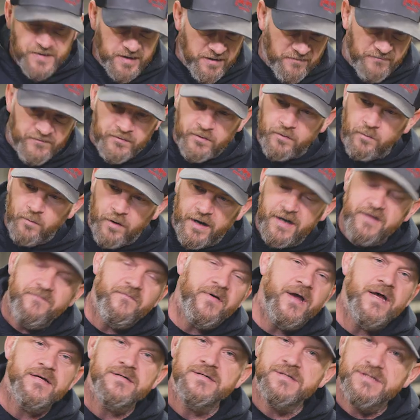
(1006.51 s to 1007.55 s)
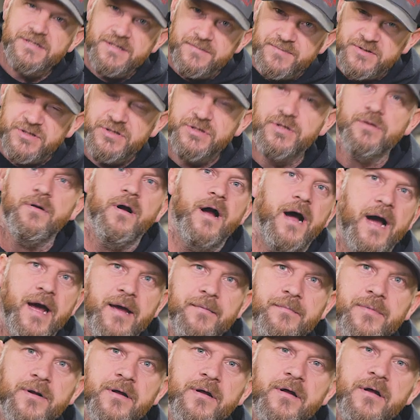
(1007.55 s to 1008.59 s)
if your wife hasn't
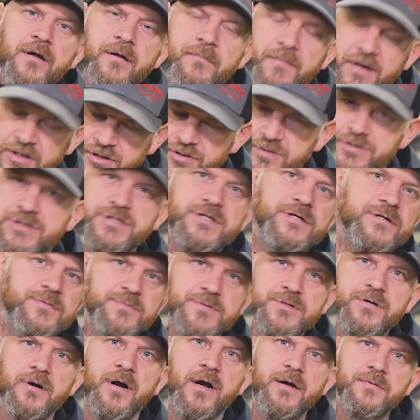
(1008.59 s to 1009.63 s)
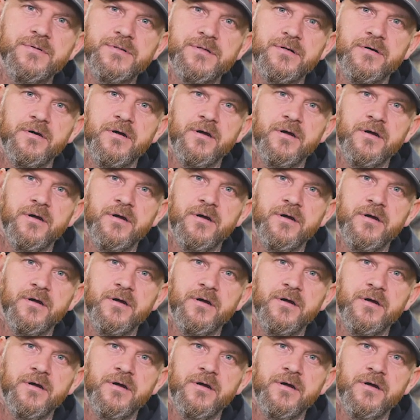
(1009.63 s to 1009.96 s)
subscribed, make sure she subscribes.